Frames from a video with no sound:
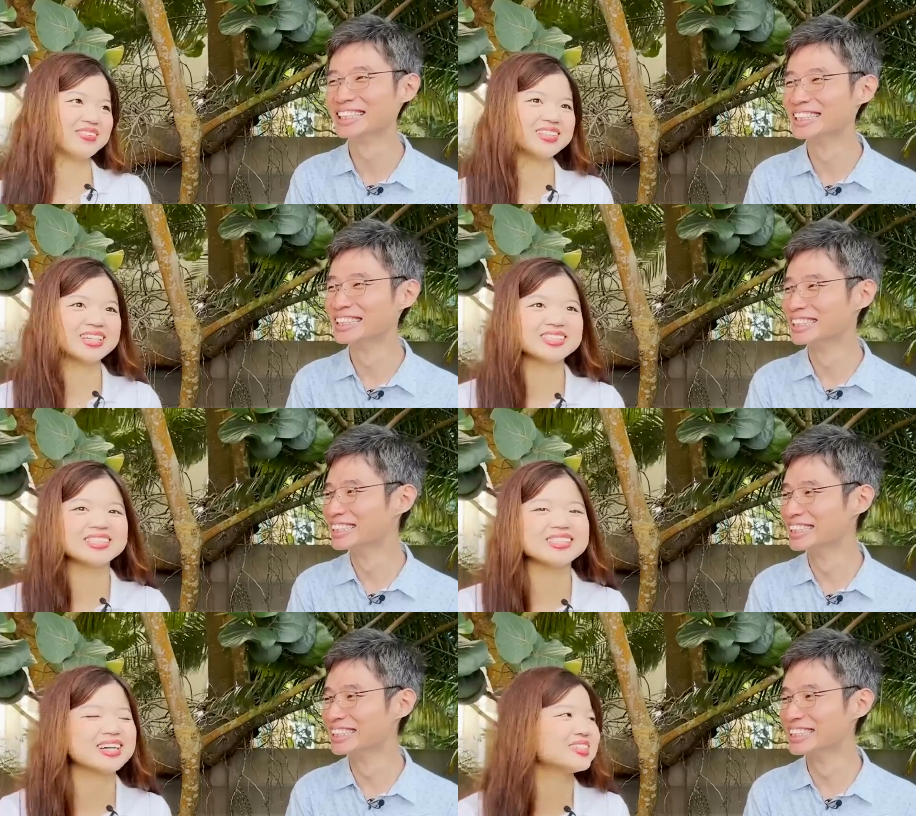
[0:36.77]

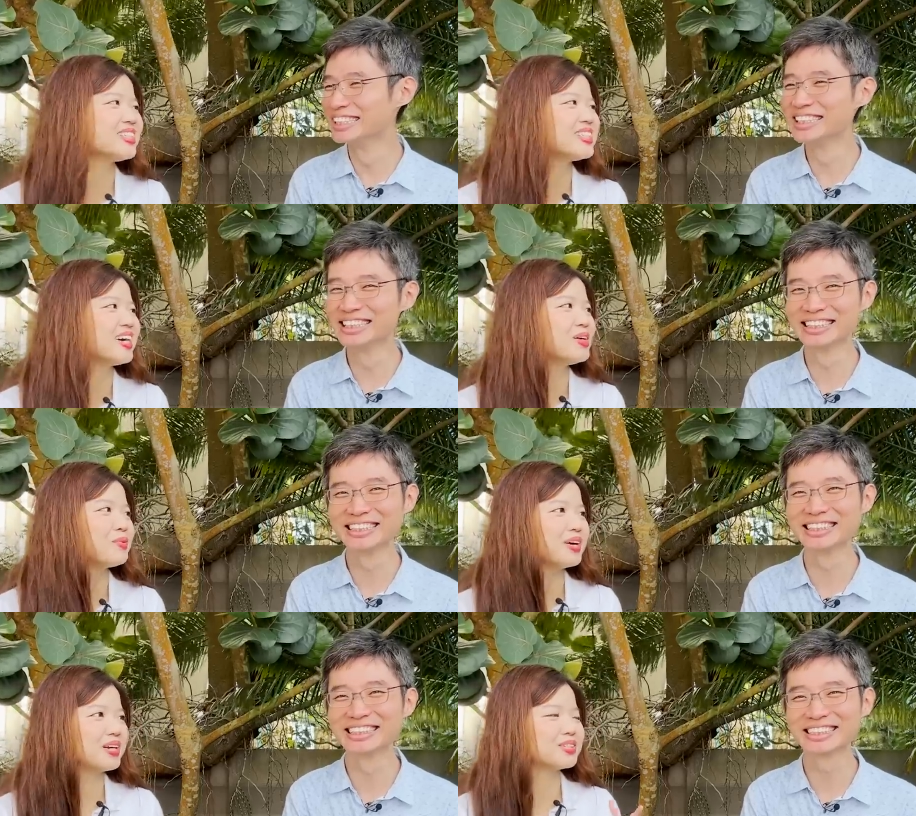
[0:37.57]
Speaker 1: Fantastic, yeah. So that's how you
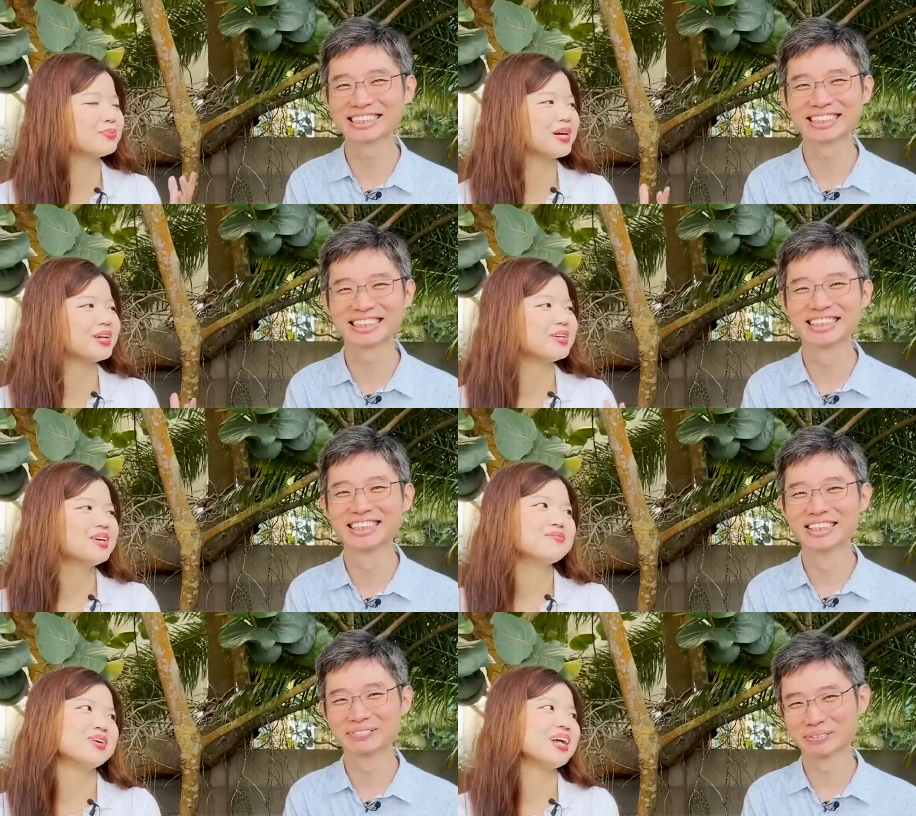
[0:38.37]
pronounce my
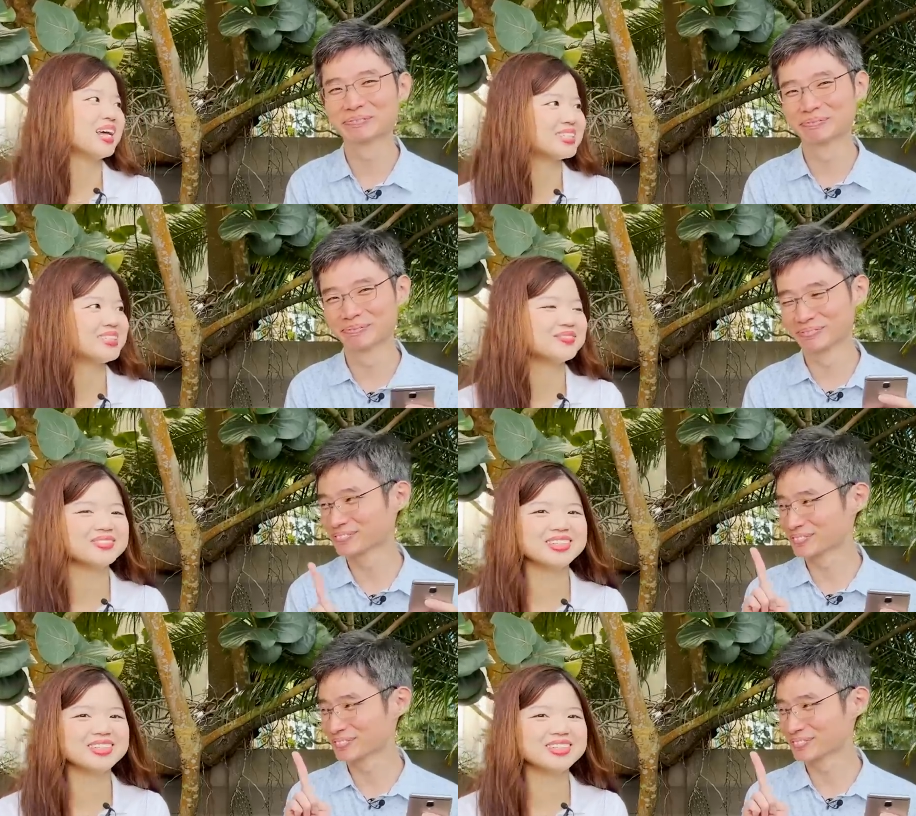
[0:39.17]
my last name.